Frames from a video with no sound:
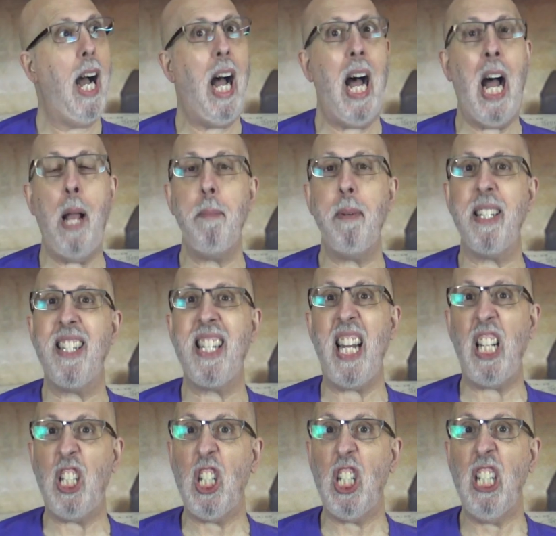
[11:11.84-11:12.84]
I'm a
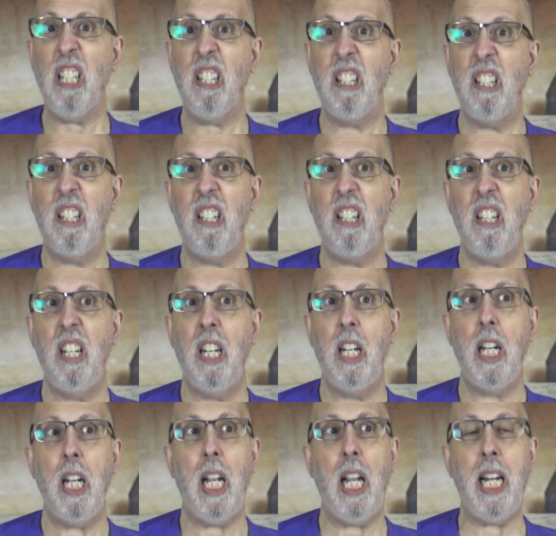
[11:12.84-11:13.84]
single
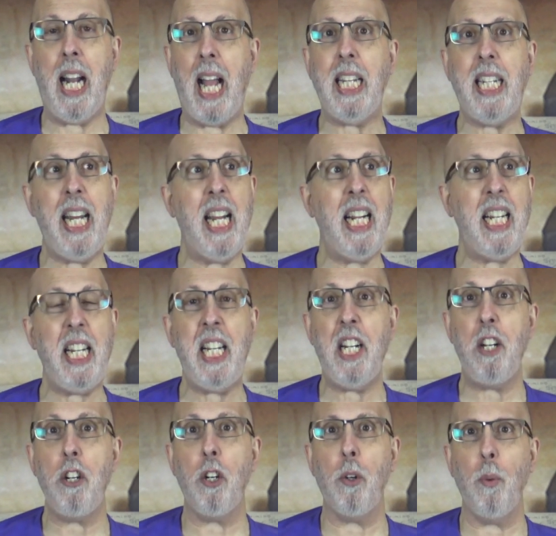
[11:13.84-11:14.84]
and I can't eat
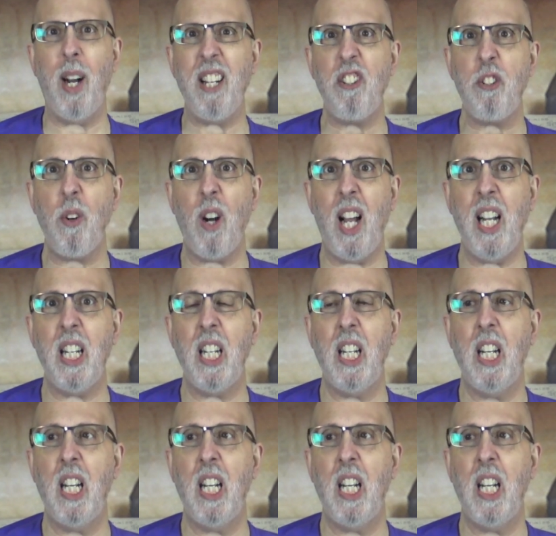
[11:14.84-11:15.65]
at your restaurant?